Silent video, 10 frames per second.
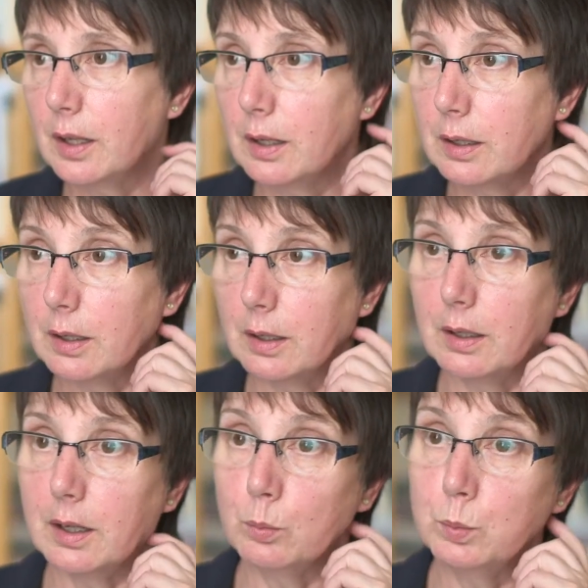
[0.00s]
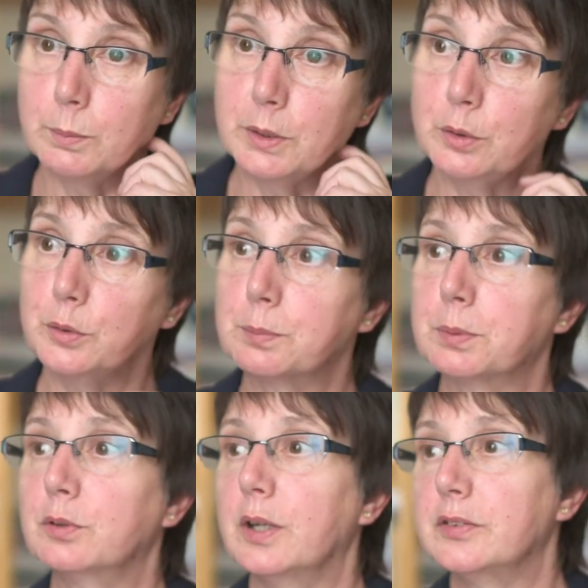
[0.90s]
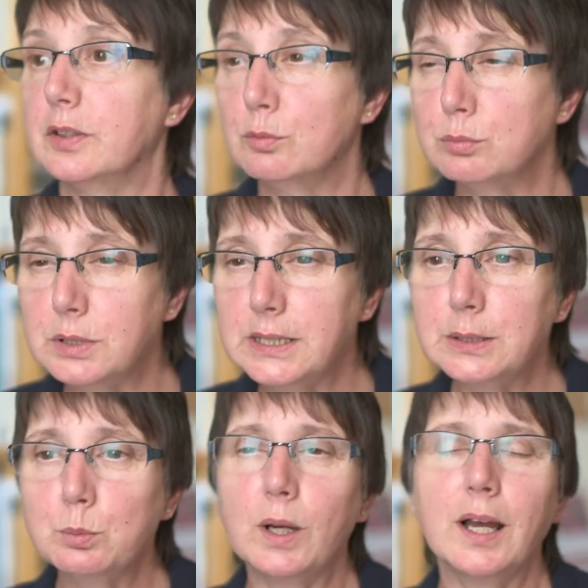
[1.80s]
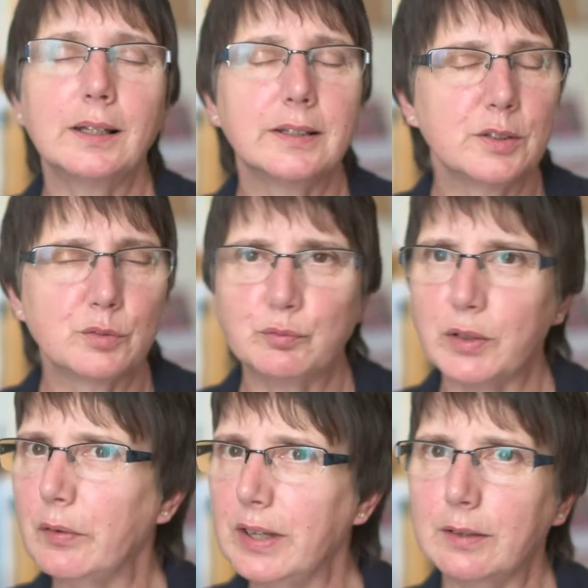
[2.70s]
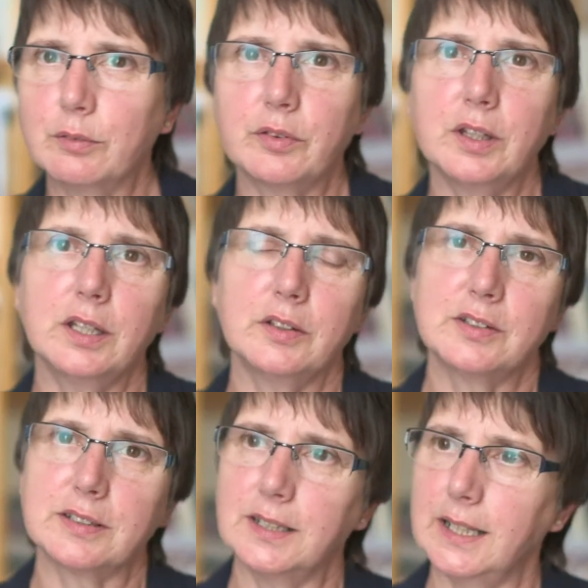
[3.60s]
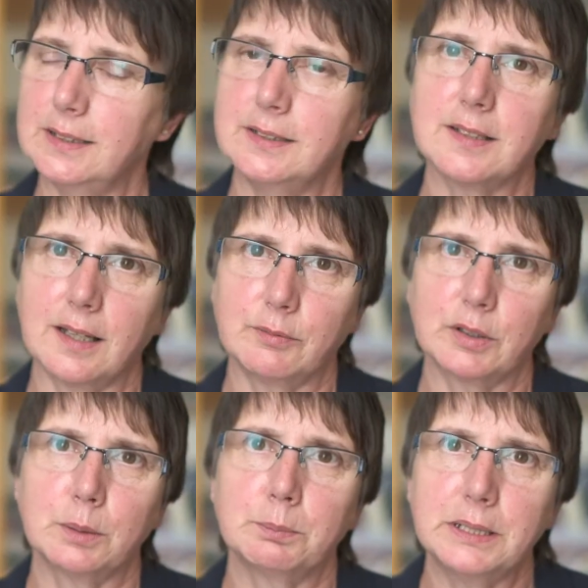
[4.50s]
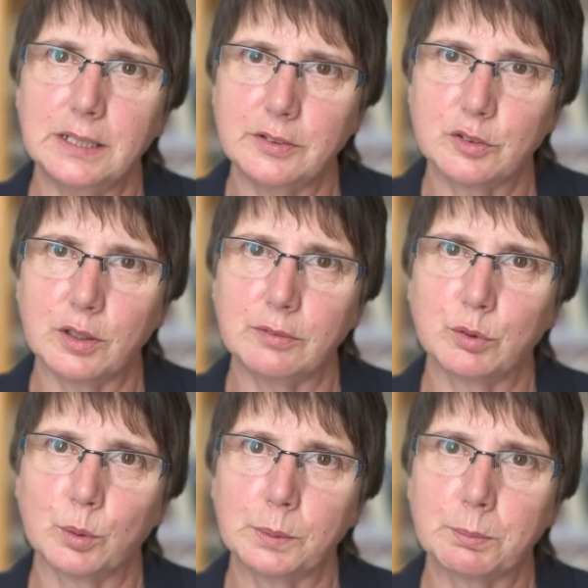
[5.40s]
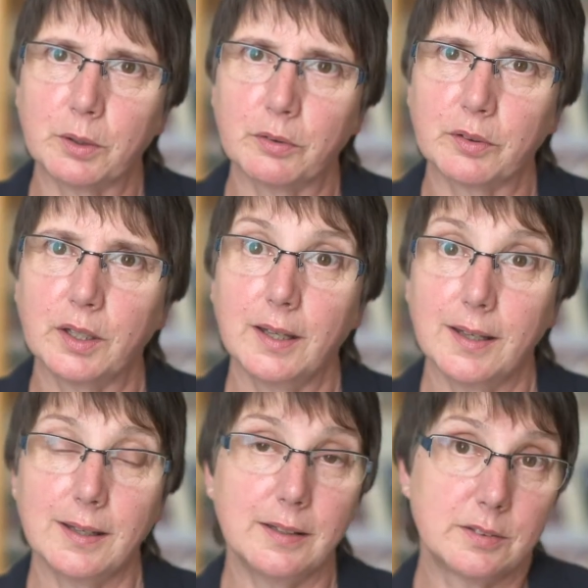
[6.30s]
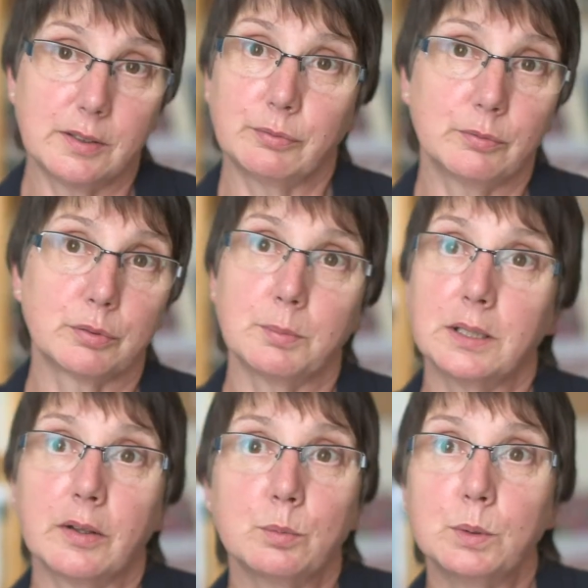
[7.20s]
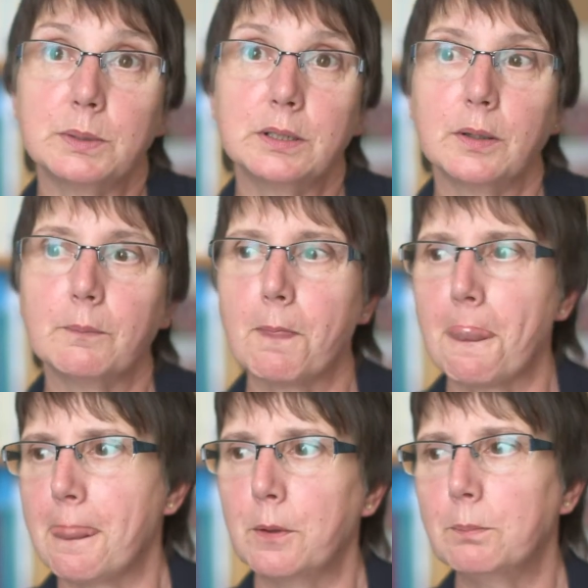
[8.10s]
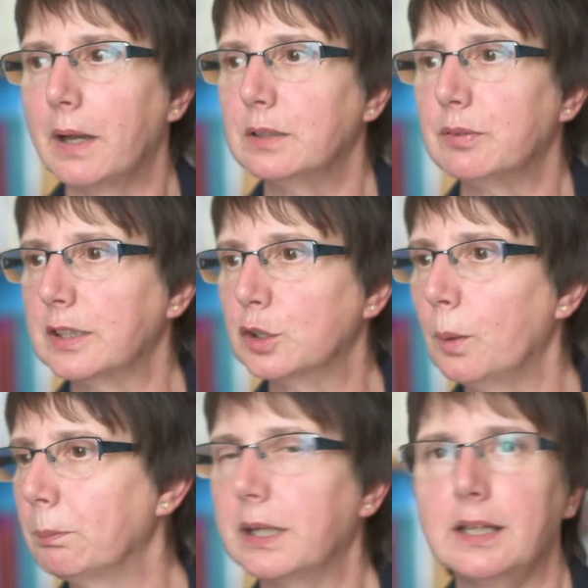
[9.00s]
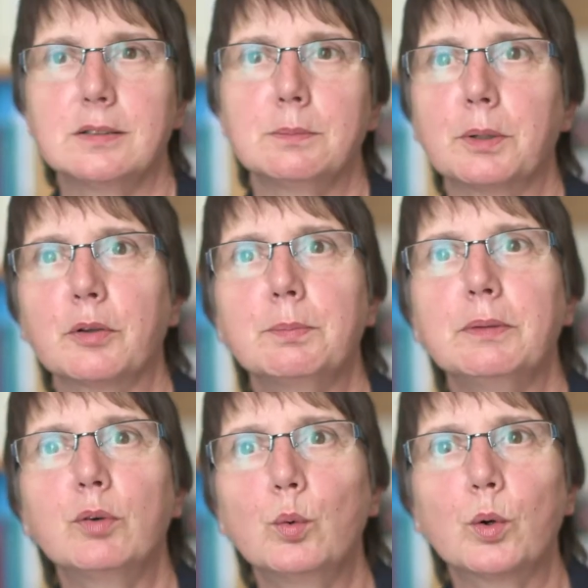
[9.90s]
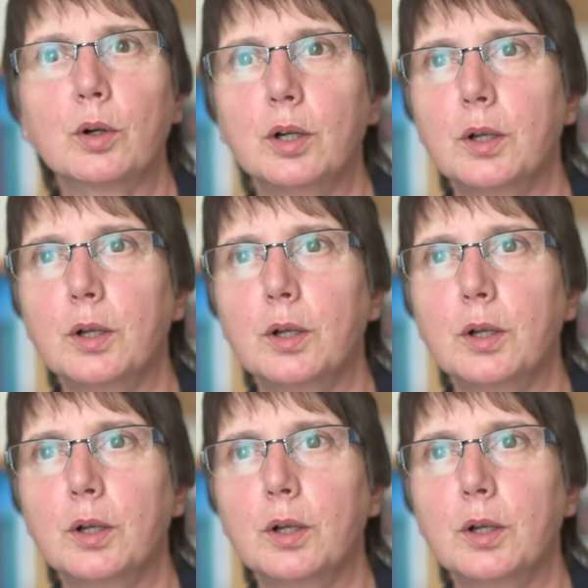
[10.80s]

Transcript: A woman who's progressing really well and is very healthy and is likely to have a completely straightforward birth is different from another woman who might have had a complicated birth before,